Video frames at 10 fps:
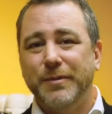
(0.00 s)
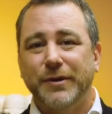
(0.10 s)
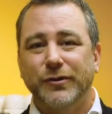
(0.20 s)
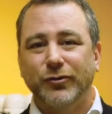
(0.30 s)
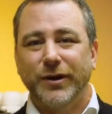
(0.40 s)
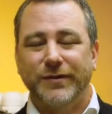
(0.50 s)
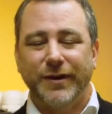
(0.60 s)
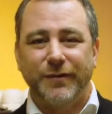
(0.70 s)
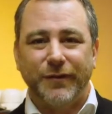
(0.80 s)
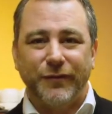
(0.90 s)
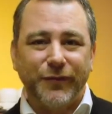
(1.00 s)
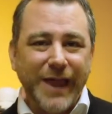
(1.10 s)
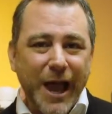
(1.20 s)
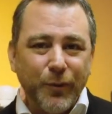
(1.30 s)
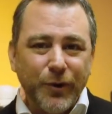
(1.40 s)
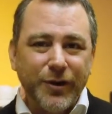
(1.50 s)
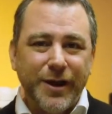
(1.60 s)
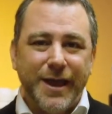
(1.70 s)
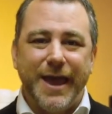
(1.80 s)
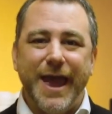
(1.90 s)
to trace every flower,
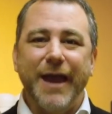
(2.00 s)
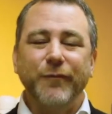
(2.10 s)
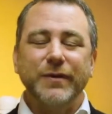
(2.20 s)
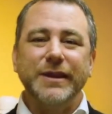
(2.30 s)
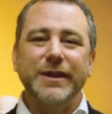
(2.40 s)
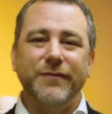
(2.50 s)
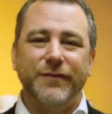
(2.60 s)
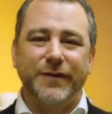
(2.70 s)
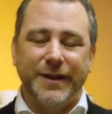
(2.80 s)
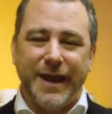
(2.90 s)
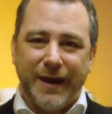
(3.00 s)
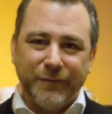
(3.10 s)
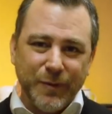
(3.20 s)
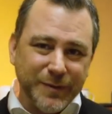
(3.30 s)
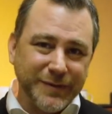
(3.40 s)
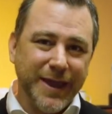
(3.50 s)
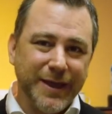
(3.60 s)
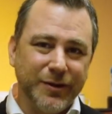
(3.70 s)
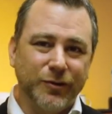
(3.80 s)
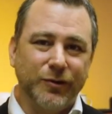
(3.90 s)
every leaf, and every
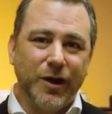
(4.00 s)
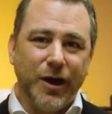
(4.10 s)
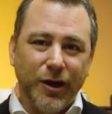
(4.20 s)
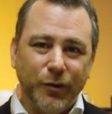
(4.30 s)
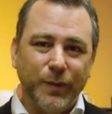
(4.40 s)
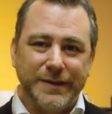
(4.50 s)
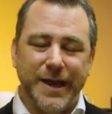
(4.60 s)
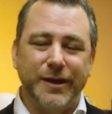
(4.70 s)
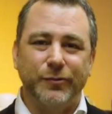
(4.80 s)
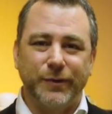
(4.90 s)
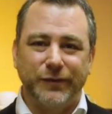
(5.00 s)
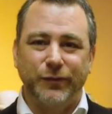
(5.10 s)
botanical all the way down to its